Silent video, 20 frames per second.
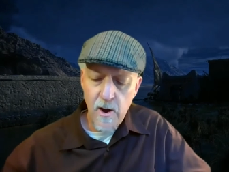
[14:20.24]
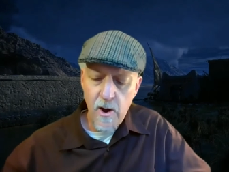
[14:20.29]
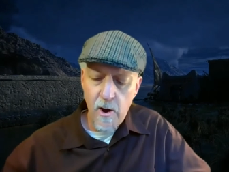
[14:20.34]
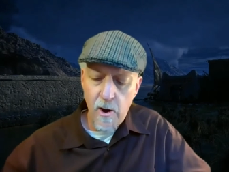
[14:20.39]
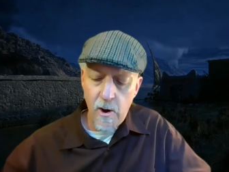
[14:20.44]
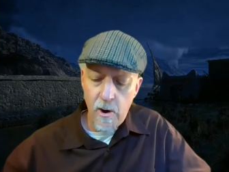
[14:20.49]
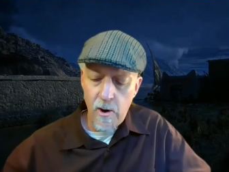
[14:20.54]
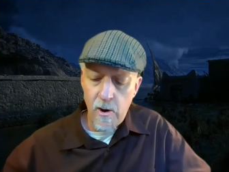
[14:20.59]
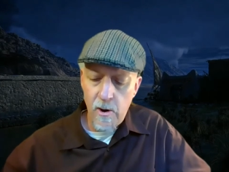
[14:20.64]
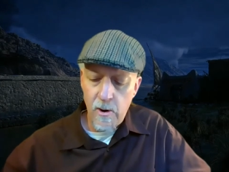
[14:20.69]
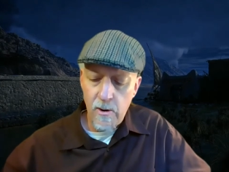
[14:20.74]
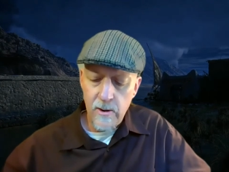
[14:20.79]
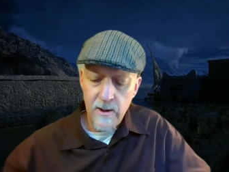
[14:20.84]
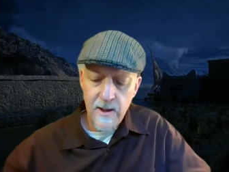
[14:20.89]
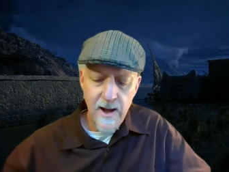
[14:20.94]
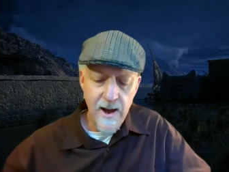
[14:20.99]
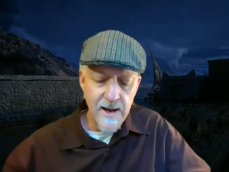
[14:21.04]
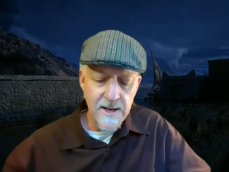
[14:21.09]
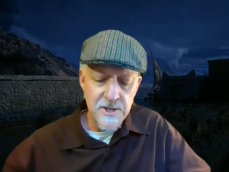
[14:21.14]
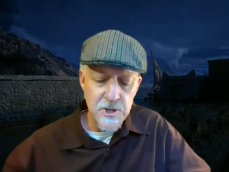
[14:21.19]
All.
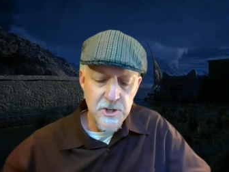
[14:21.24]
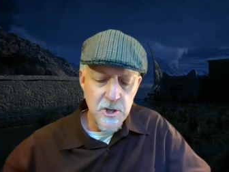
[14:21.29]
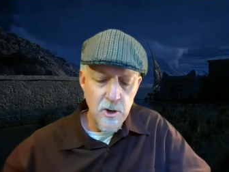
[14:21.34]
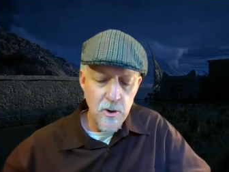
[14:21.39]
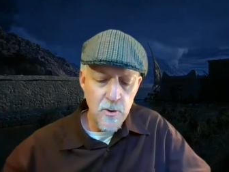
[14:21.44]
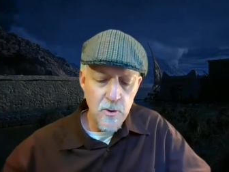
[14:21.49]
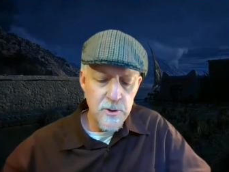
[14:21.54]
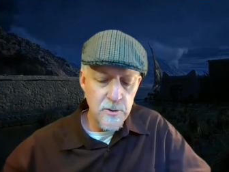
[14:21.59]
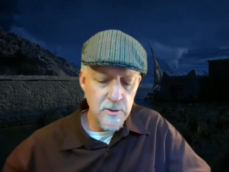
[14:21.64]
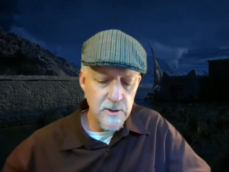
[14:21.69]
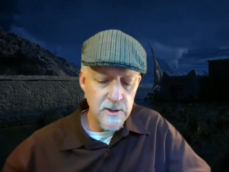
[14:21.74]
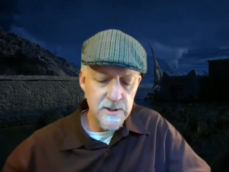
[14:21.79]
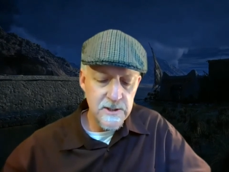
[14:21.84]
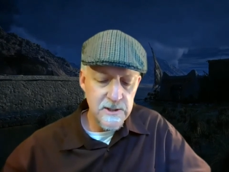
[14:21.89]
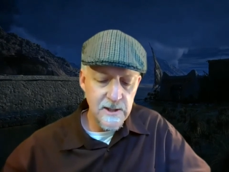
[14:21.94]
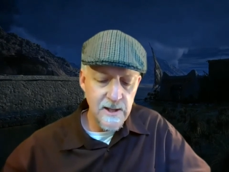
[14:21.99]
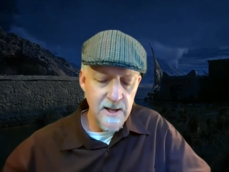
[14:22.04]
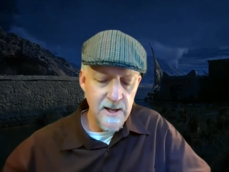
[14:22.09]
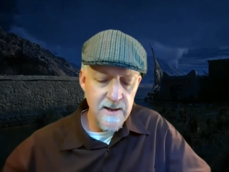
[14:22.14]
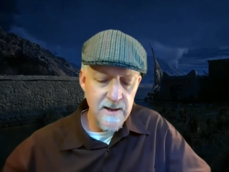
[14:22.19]
I know you're a
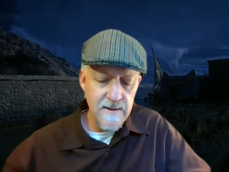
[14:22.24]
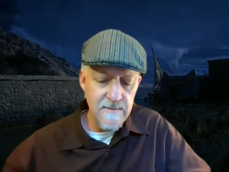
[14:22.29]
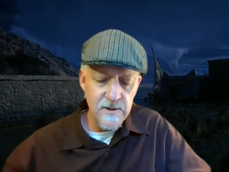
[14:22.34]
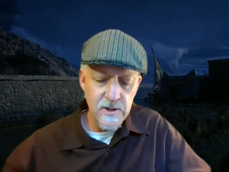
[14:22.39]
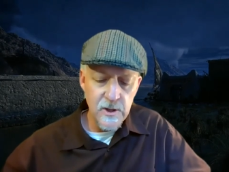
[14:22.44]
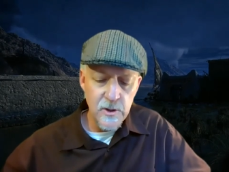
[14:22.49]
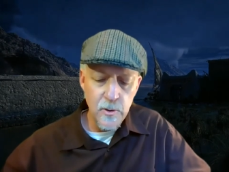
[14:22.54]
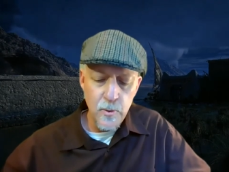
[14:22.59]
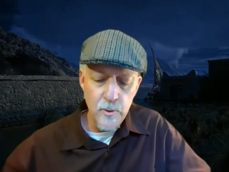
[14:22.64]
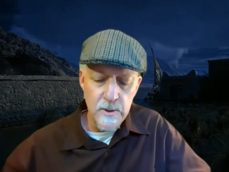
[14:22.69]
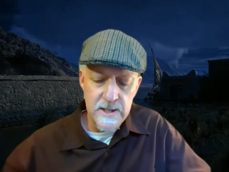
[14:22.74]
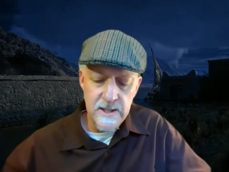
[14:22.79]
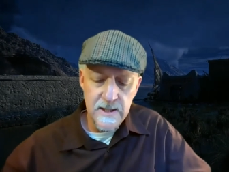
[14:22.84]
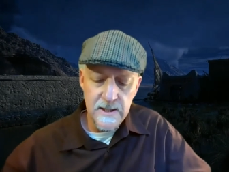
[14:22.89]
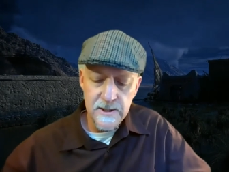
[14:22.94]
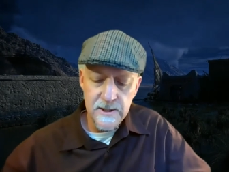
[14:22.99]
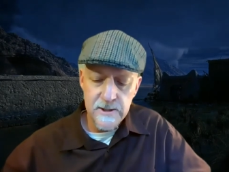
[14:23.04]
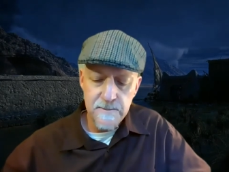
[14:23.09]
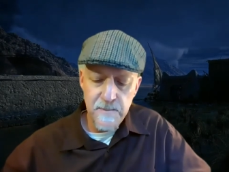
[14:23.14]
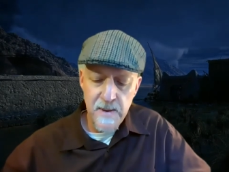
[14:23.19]
slave in the
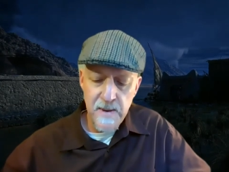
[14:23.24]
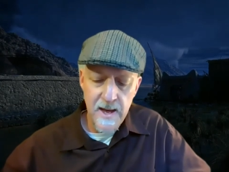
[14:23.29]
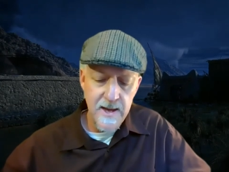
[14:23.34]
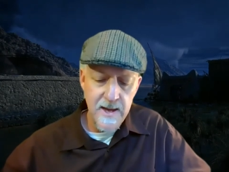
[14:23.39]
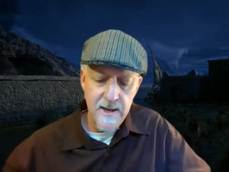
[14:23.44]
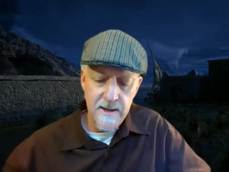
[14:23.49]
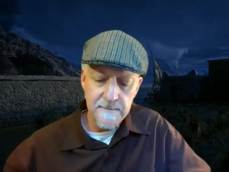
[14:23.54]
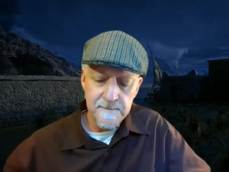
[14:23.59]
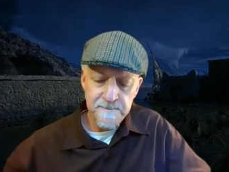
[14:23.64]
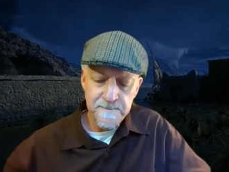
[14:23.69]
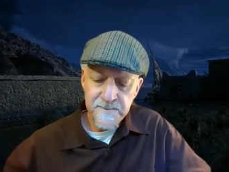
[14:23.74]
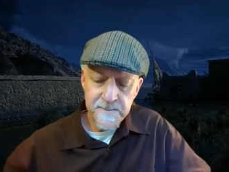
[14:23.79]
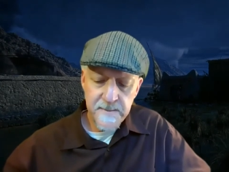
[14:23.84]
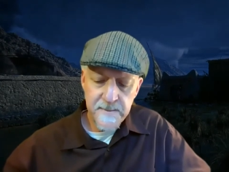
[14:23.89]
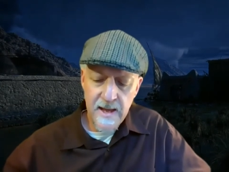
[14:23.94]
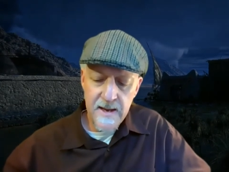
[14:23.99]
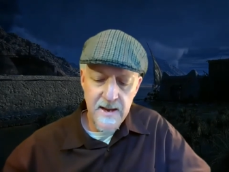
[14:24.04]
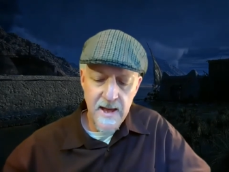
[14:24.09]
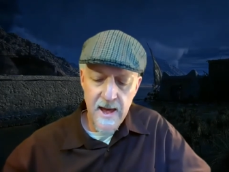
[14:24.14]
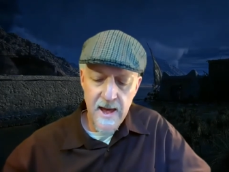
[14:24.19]
queen's pay
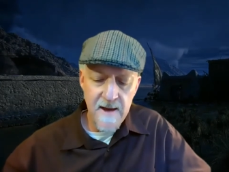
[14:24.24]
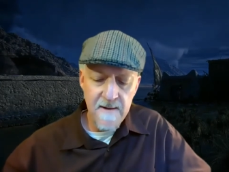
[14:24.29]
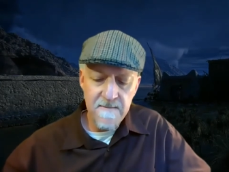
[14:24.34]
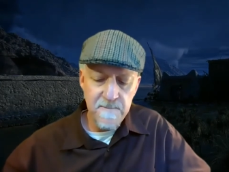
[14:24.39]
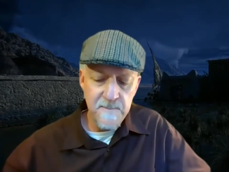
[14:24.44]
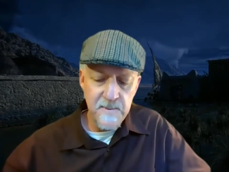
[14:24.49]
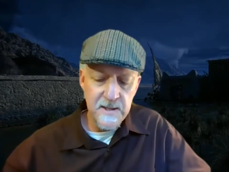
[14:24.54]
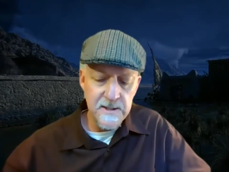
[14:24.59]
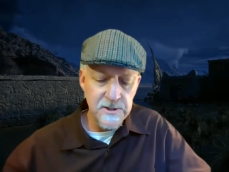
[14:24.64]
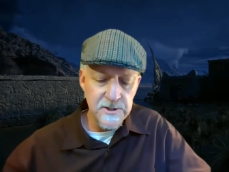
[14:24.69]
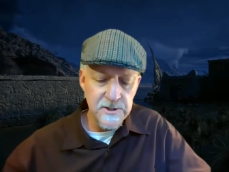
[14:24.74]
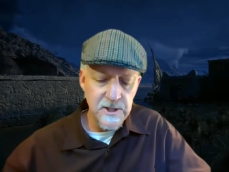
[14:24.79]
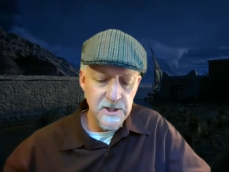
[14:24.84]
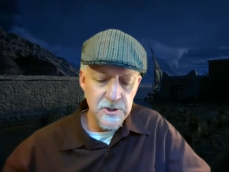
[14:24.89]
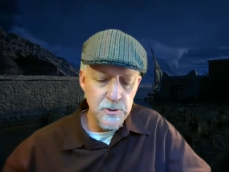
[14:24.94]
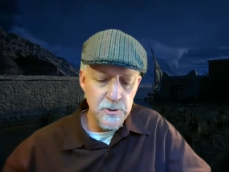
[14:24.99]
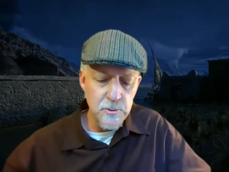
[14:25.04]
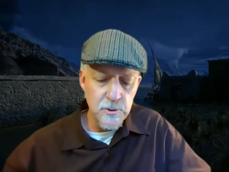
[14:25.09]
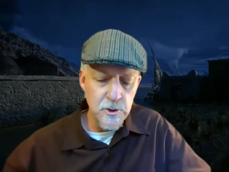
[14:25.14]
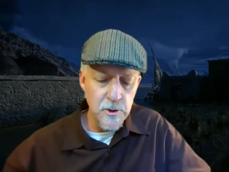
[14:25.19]
and have been
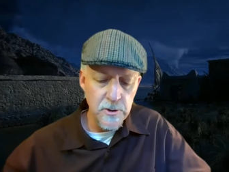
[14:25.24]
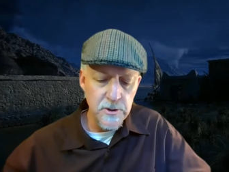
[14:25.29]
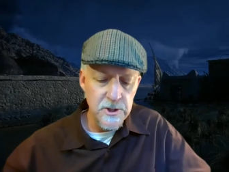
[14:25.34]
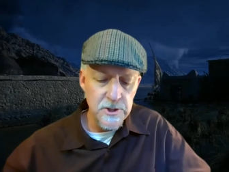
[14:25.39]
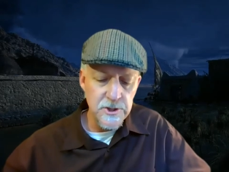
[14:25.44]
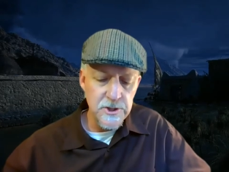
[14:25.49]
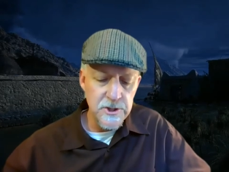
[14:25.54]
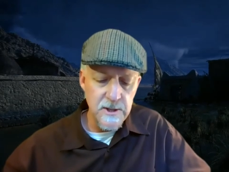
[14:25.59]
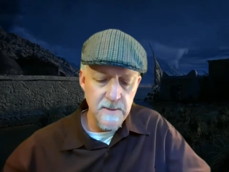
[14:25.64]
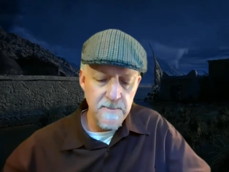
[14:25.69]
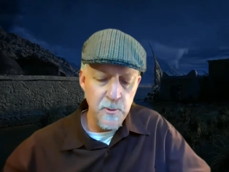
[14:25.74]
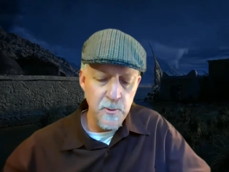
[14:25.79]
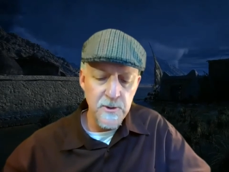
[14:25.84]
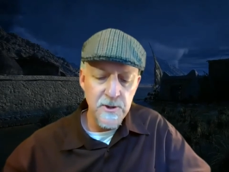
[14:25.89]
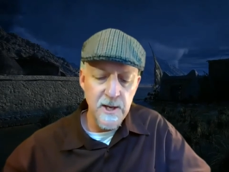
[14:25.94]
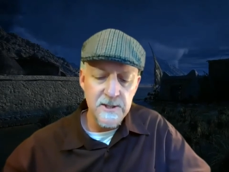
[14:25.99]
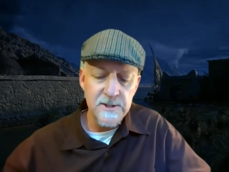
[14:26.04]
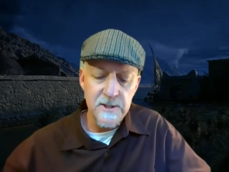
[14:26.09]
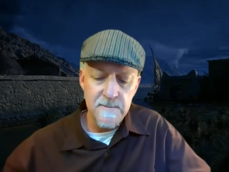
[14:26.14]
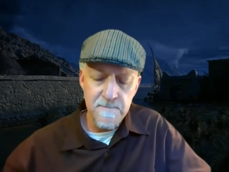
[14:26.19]
since you took the ship with
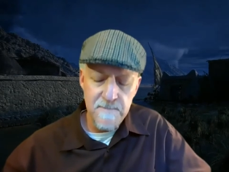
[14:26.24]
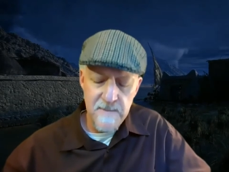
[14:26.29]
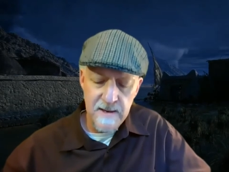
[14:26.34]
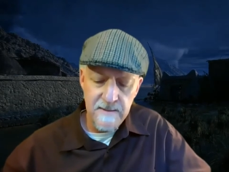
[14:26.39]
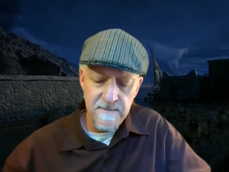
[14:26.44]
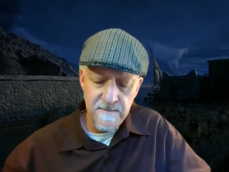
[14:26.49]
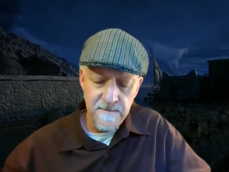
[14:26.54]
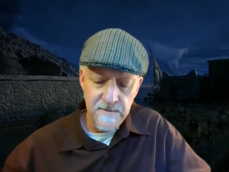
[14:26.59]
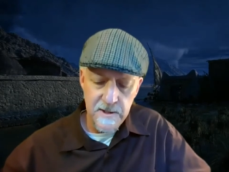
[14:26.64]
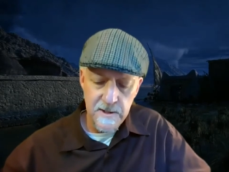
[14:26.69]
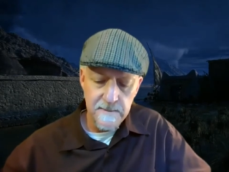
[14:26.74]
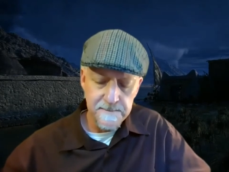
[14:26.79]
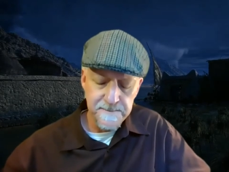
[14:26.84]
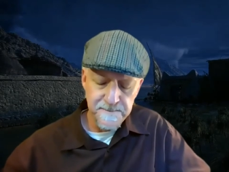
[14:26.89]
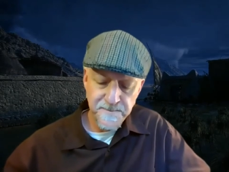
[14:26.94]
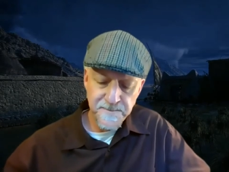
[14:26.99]
us in Menfe.